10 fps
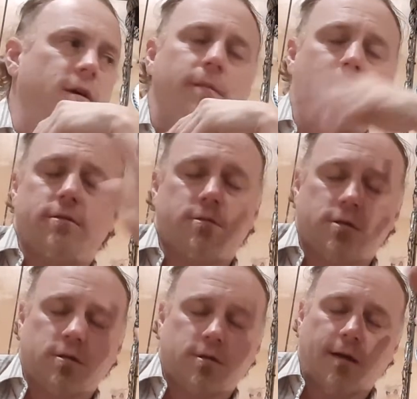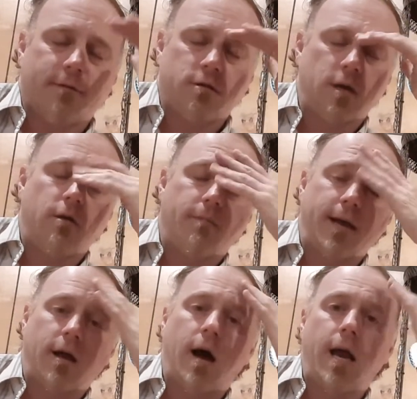about just stuff in general, my
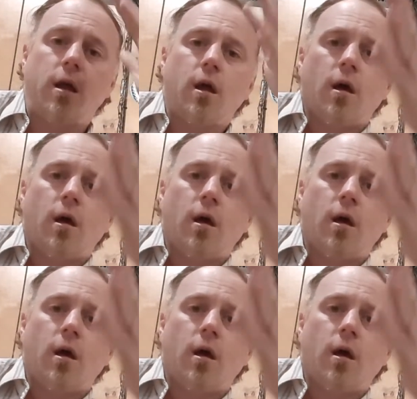God.